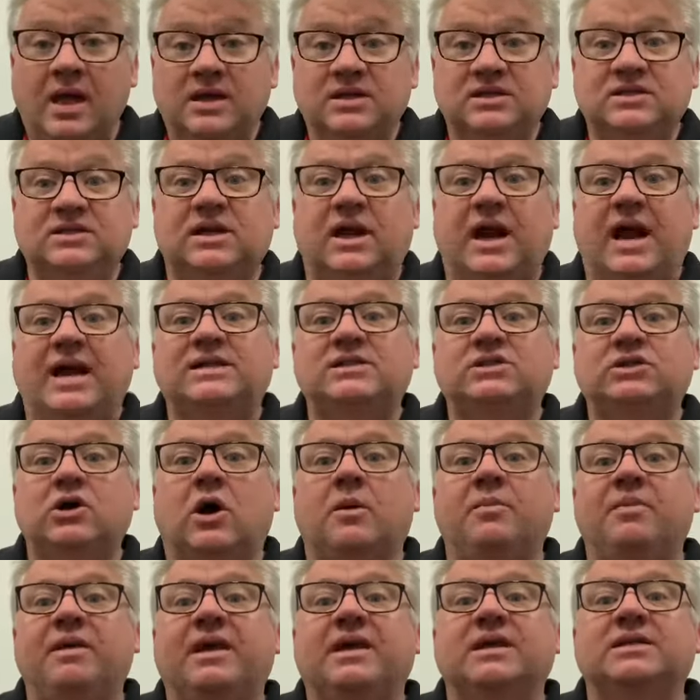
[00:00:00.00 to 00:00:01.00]
Today's
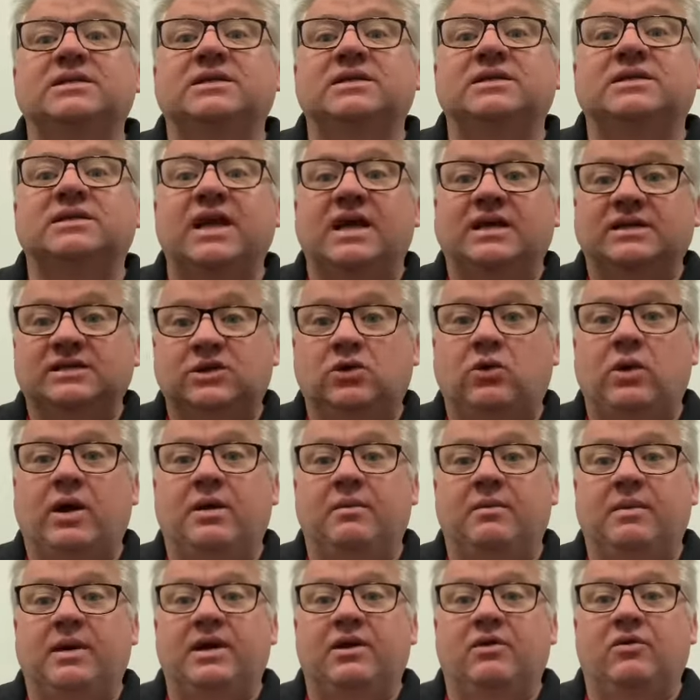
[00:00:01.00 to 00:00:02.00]
topic is the 10
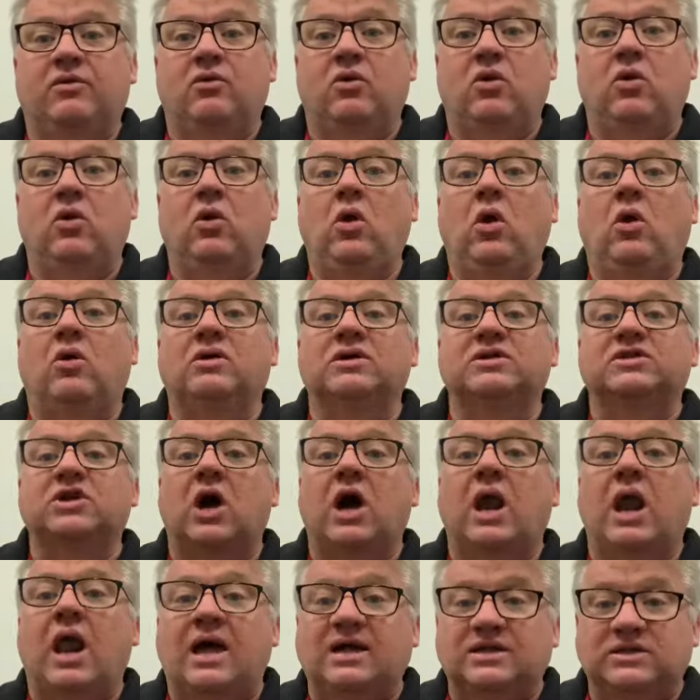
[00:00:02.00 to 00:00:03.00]
square meter rule, or as
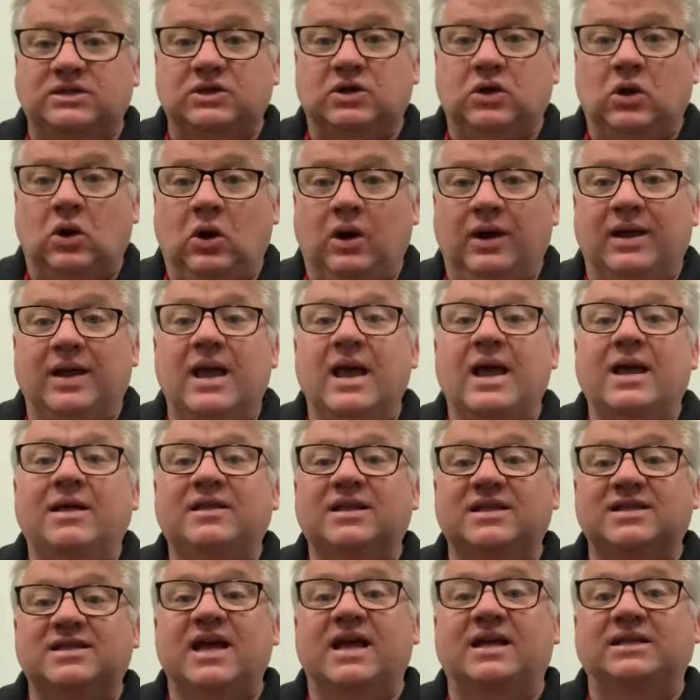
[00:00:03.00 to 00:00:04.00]
I like to call it,
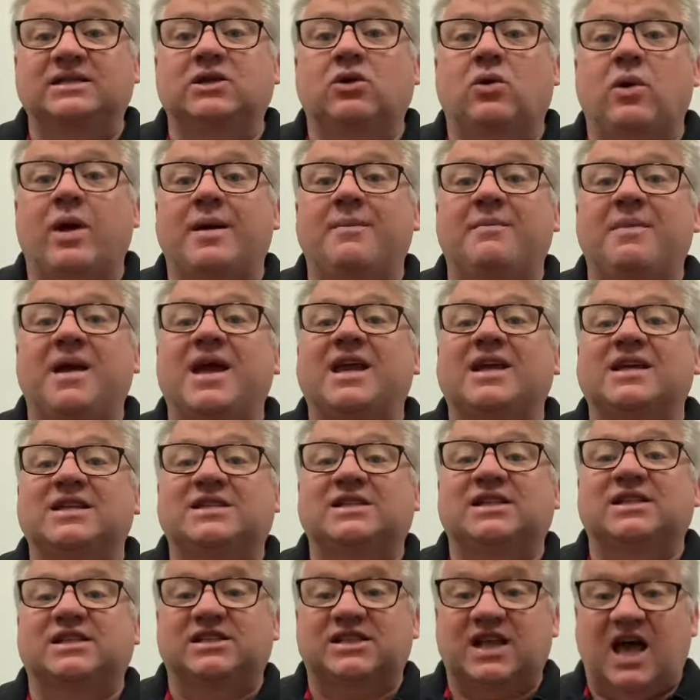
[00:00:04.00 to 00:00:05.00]
the 10 square meter
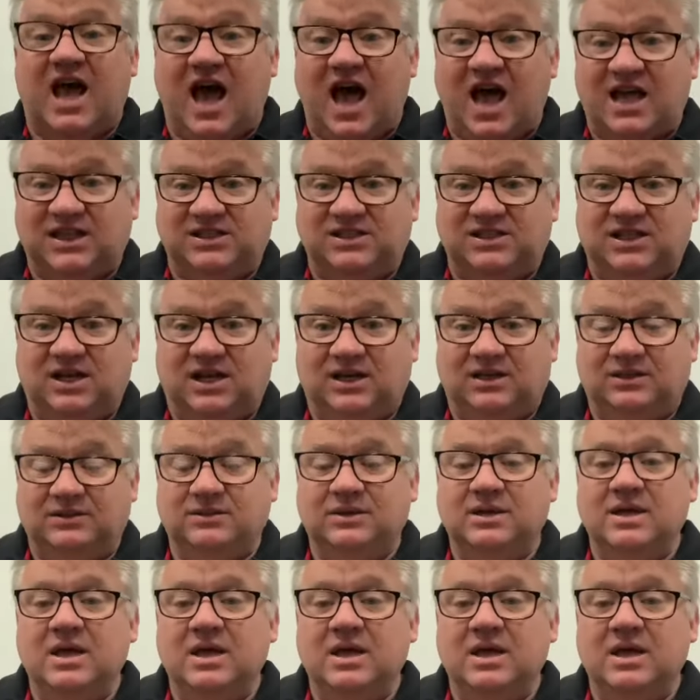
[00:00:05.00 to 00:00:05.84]
disaster.